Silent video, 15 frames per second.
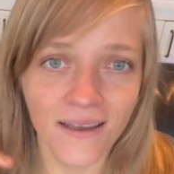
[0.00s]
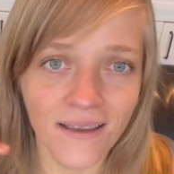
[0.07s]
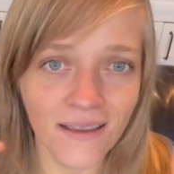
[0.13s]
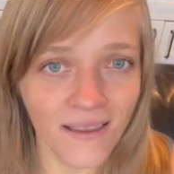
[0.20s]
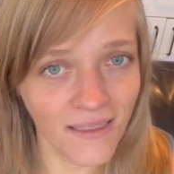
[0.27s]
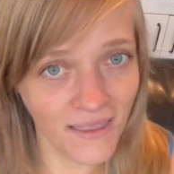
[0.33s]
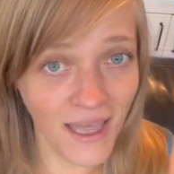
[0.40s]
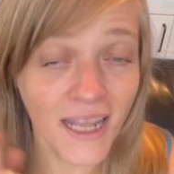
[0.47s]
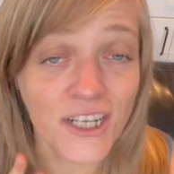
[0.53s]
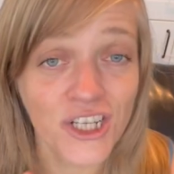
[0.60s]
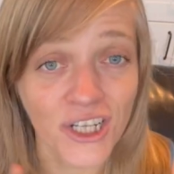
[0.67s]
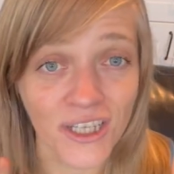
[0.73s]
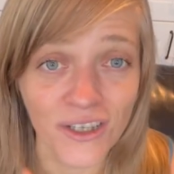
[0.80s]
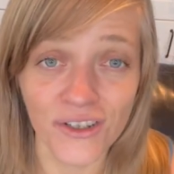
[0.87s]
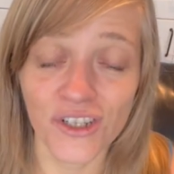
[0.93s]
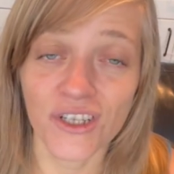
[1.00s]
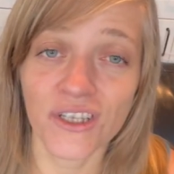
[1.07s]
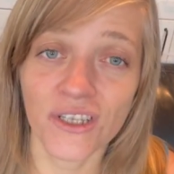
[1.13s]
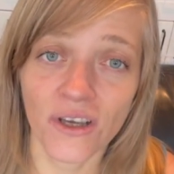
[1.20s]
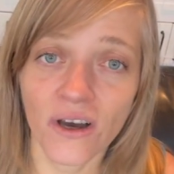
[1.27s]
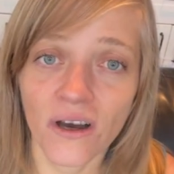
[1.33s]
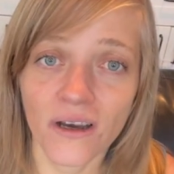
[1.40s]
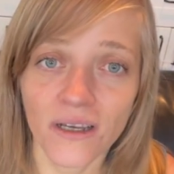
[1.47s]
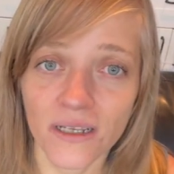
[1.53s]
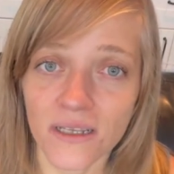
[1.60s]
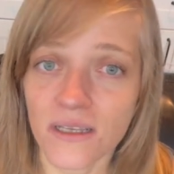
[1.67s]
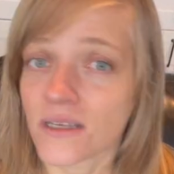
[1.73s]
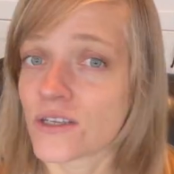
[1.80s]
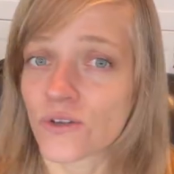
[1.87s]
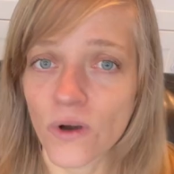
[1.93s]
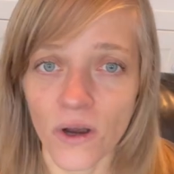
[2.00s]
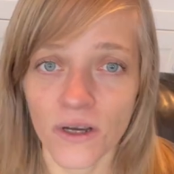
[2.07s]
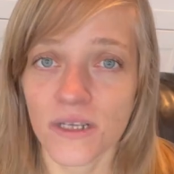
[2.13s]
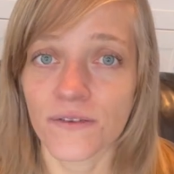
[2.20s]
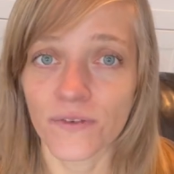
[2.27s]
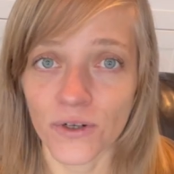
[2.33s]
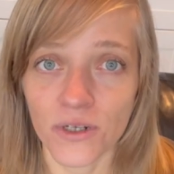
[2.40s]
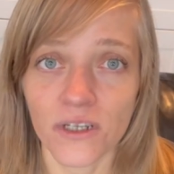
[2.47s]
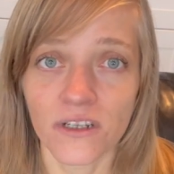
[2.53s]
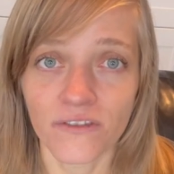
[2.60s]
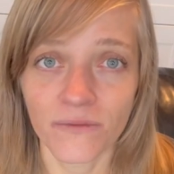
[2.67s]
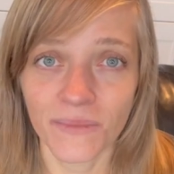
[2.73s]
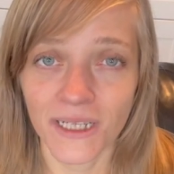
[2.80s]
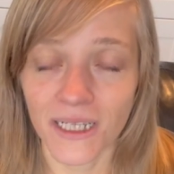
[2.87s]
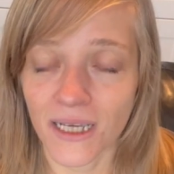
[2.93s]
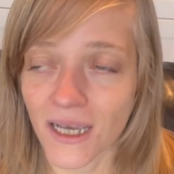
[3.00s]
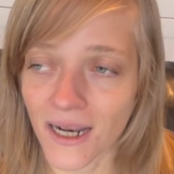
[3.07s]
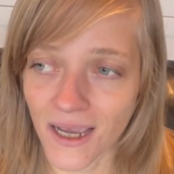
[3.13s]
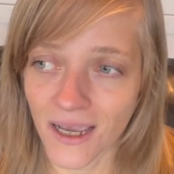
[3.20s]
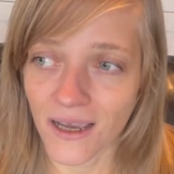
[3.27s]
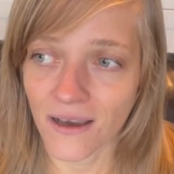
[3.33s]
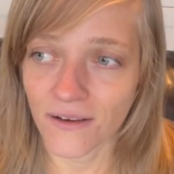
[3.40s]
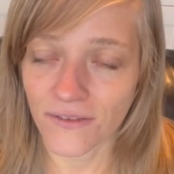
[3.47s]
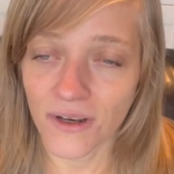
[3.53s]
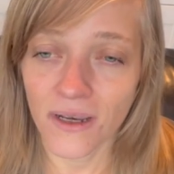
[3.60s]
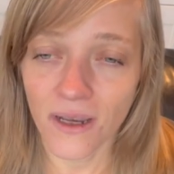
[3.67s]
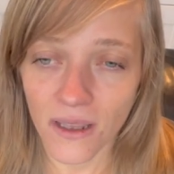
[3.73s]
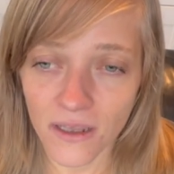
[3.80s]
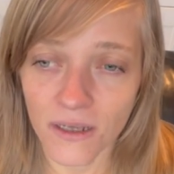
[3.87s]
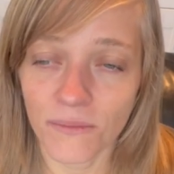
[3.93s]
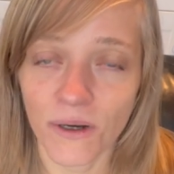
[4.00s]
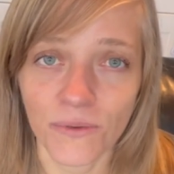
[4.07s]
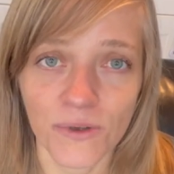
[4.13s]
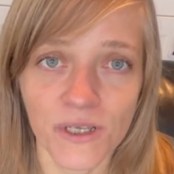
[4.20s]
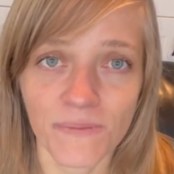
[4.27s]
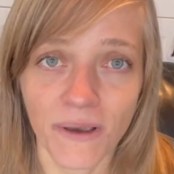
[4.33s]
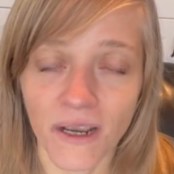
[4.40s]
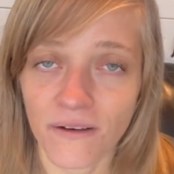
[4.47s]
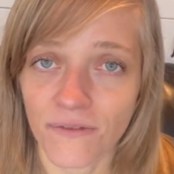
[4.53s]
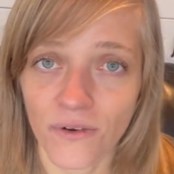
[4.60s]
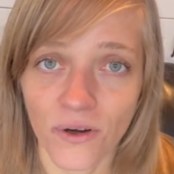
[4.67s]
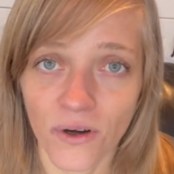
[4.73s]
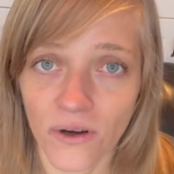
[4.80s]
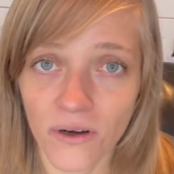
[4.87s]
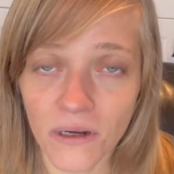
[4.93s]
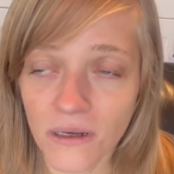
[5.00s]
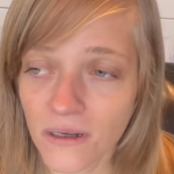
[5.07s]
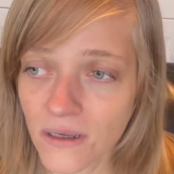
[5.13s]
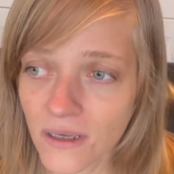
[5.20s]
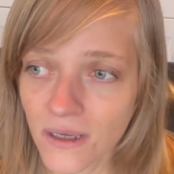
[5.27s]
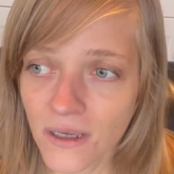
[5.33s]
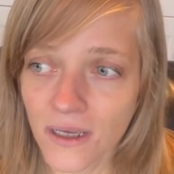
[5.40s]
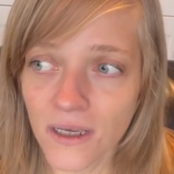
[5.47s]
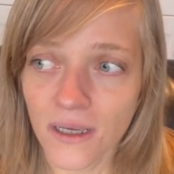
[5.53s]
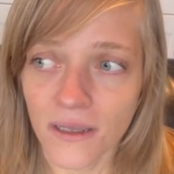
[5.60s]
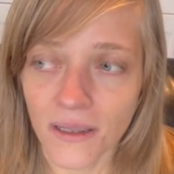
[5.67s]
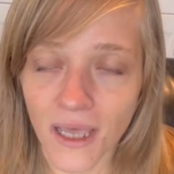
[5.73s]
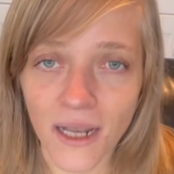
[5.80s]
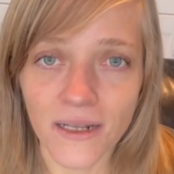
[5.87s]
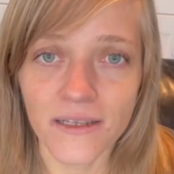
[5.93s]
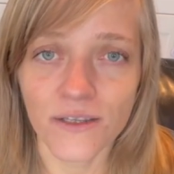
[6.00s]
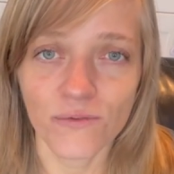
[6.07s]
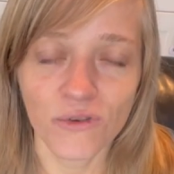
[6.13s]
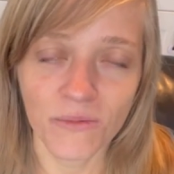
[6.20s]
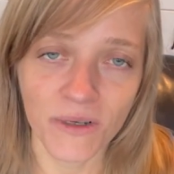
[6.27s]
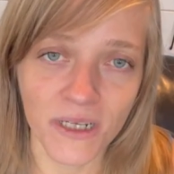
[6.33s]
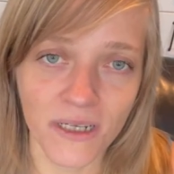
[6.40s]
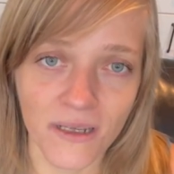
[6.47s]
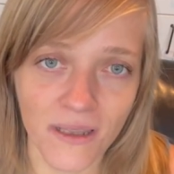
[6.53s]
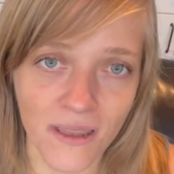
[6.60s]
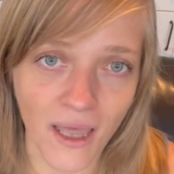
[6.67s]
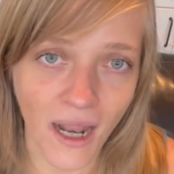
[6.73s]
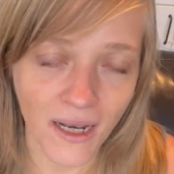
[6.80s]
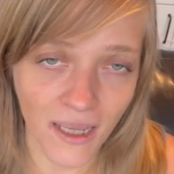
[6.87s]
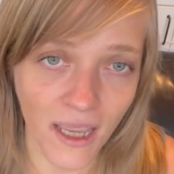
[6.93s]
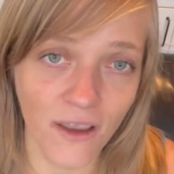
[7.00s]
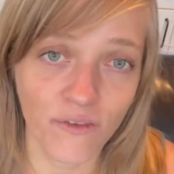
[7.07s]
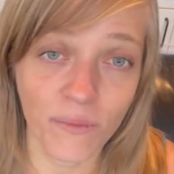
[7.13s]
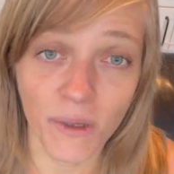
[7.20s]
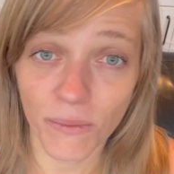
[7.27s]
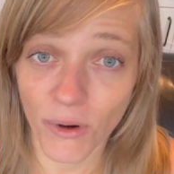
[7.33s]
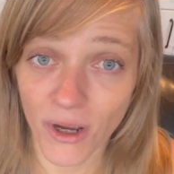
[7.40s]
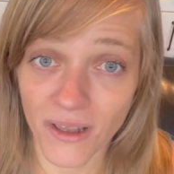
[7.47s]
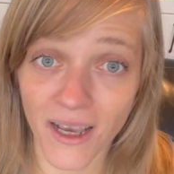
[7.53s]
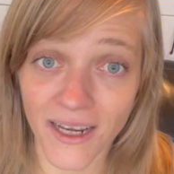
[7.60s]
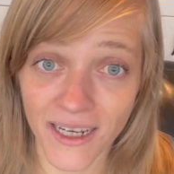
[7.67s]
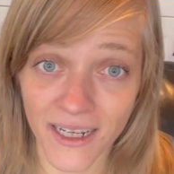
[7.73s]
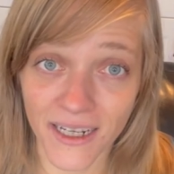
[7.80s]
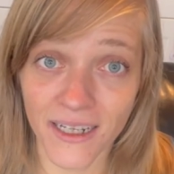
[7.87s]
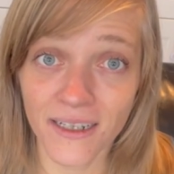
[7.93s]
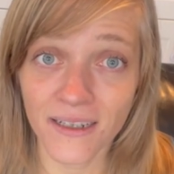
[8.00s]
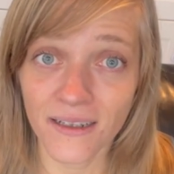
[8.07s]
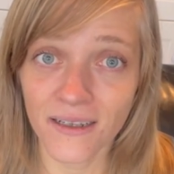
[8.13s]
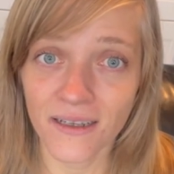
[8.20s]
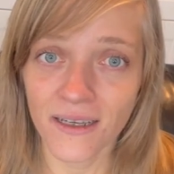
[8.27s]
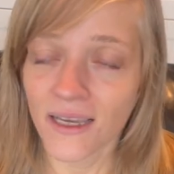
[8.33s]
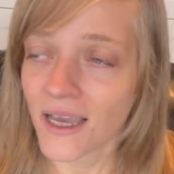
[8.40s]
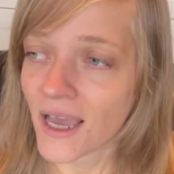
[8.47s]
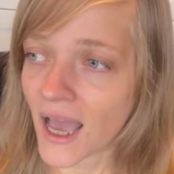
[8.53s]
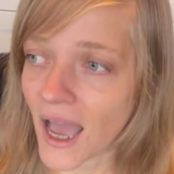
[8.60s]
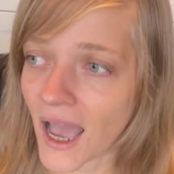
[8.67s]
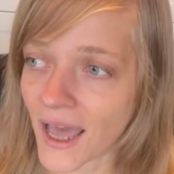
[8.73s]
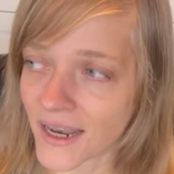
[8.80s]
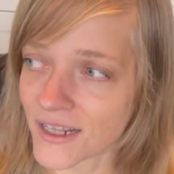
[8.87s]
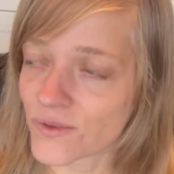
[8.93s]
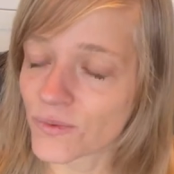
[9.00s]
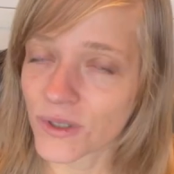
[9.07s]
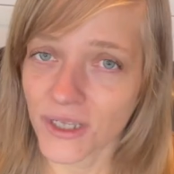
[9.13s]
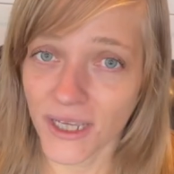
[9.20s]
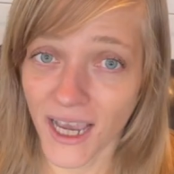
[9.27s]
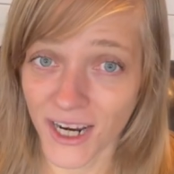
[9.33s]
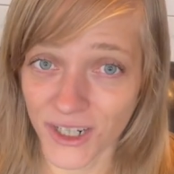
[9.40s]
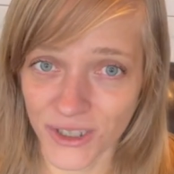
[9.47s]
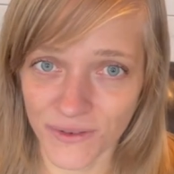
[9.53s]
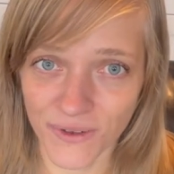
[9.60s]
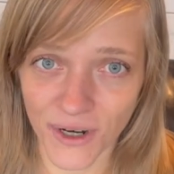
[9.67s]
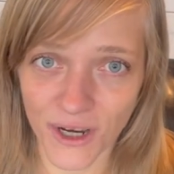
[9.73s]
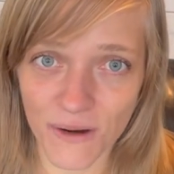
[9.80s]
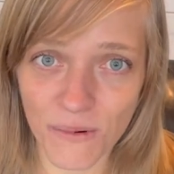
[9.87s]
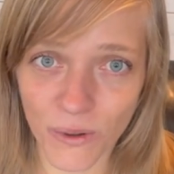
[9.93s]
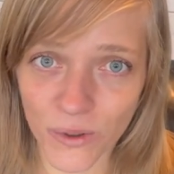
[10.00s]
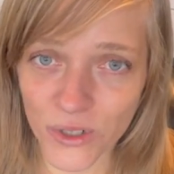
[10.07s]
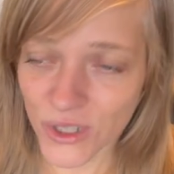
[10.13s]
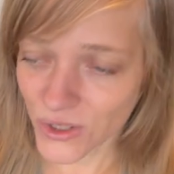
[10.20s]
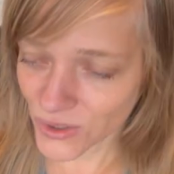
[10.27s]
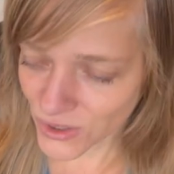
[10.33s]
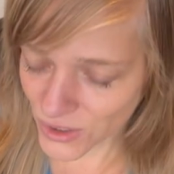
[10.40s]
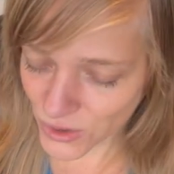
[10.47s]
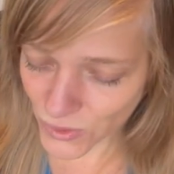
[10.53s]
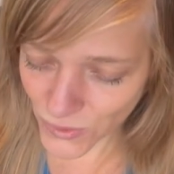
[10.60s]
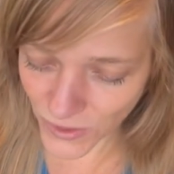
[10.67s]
that chick you just saw is the strongest version of me, and I have nothing but respect for her. That is the woman that gave me Bright Line Eating. And it's really actually very emotional to,